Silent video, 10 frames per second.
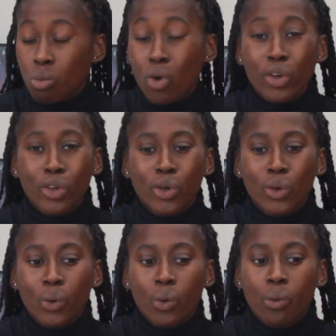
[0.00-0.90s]
what
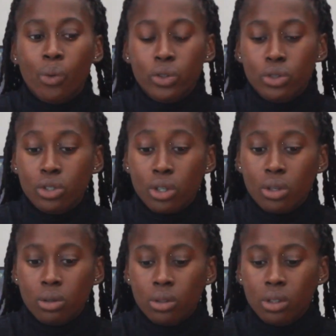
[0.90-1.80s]
you want to
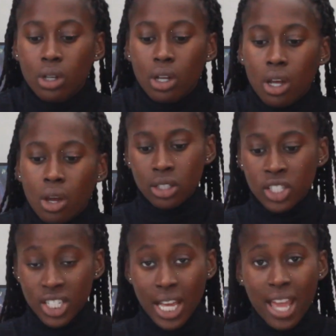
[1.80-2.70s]
do.
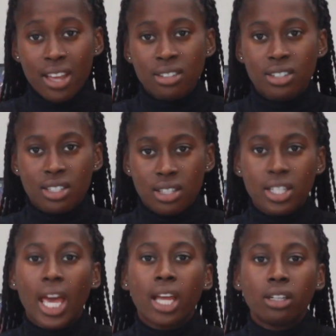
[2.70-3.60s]
Today is the
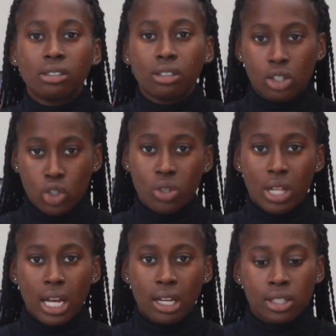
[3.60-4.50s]
day you do
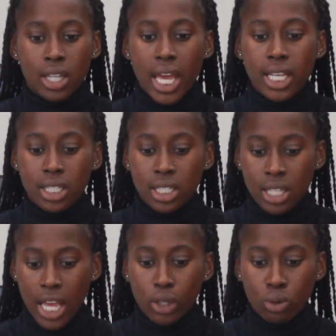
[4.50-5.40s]
that. Today is the
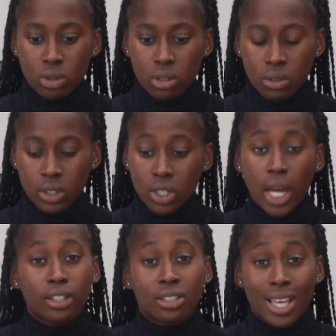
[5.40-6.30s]
day you
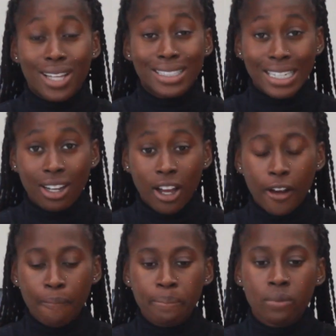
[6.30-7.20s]
decide to set a
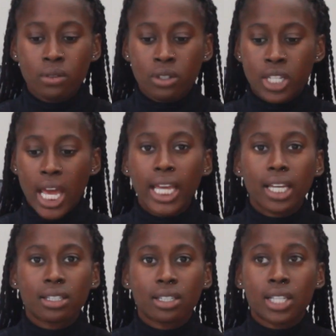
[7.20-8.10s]
deadline. Today
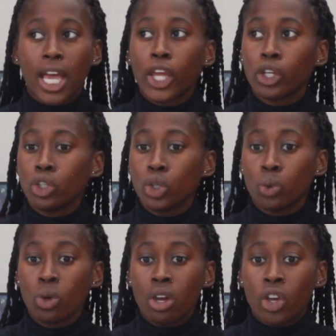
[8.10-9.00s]
is the day
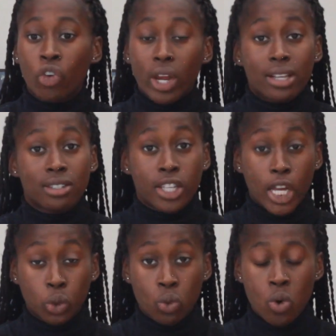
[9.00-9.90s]
you create a
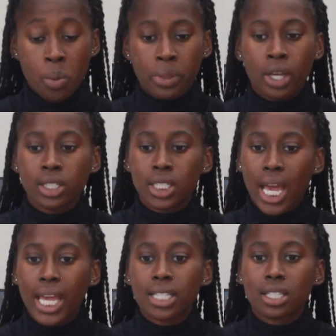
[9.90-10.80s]
schedule.
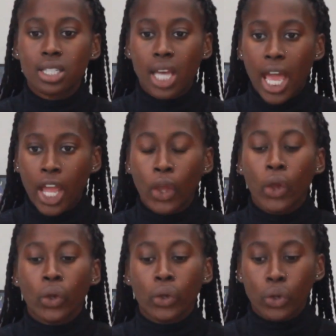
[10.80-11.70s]
Today is the day
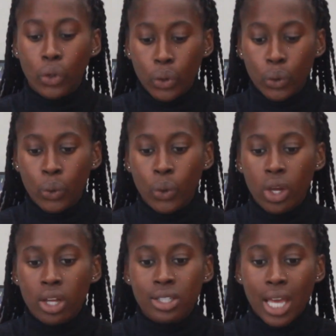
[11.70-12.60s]
you
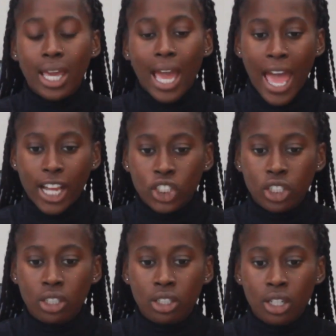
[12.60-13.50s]
take
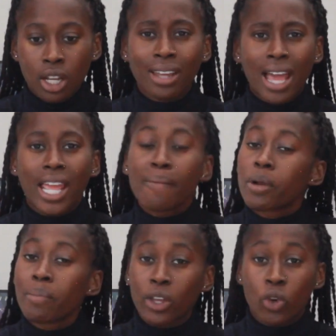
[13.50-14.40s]
action and
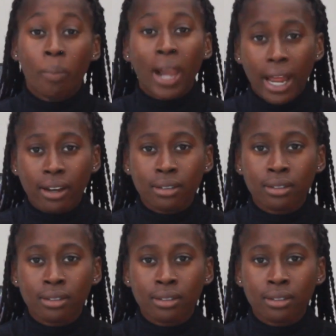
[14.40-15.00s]
implement your plan.